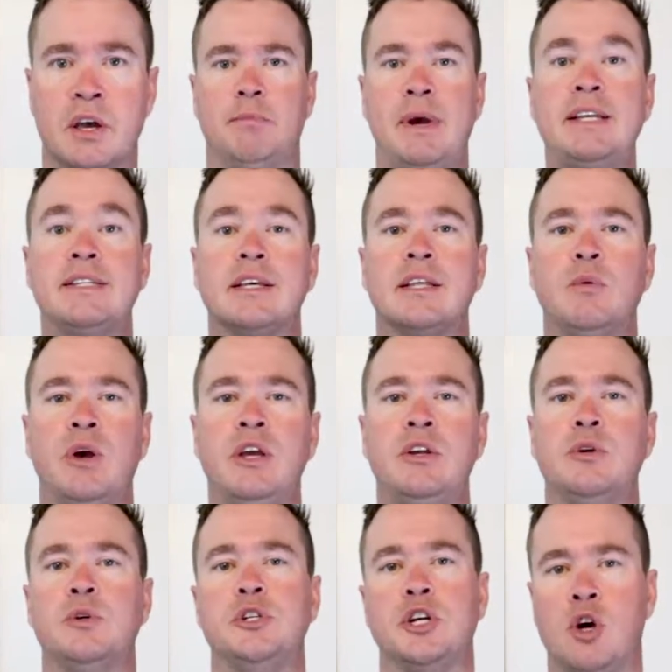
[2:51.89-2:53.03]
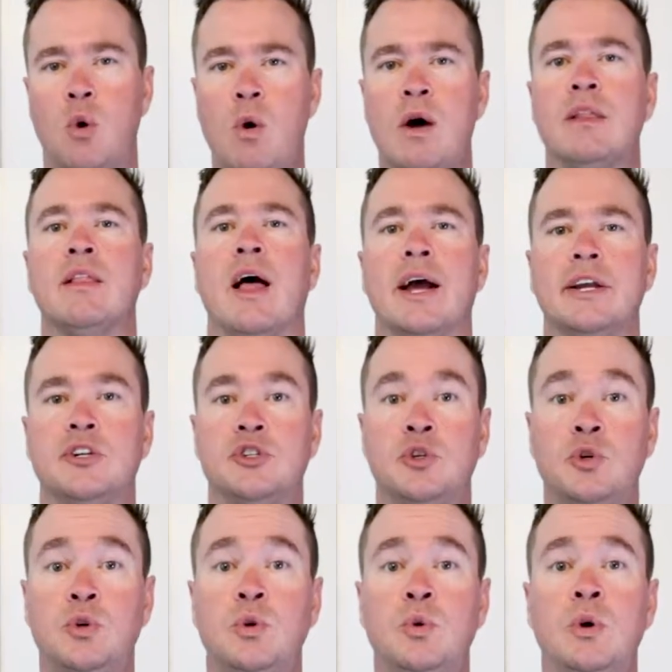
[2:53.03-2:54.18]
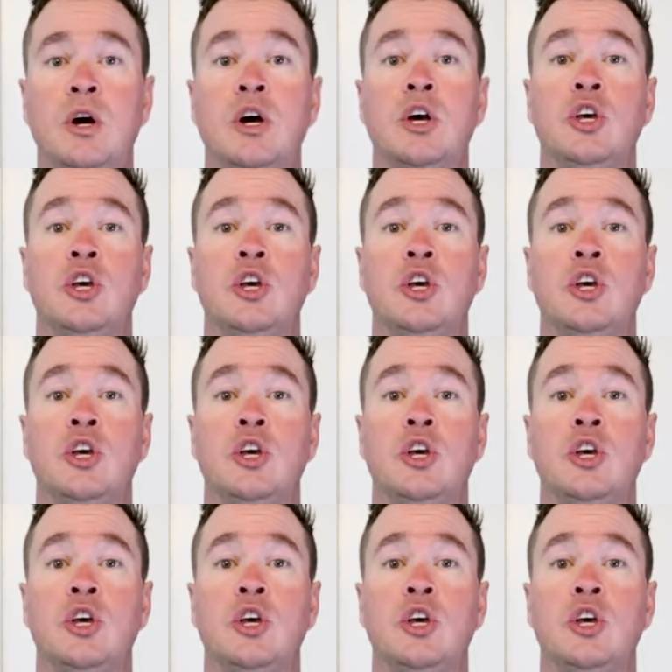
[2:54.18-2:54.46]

Basically what you do is you go online to